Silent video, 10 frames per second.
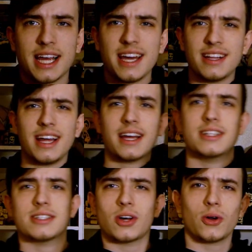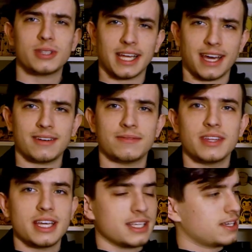kind of like just holding it.
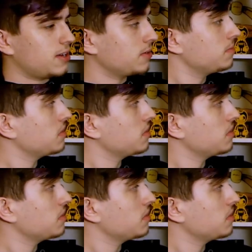So,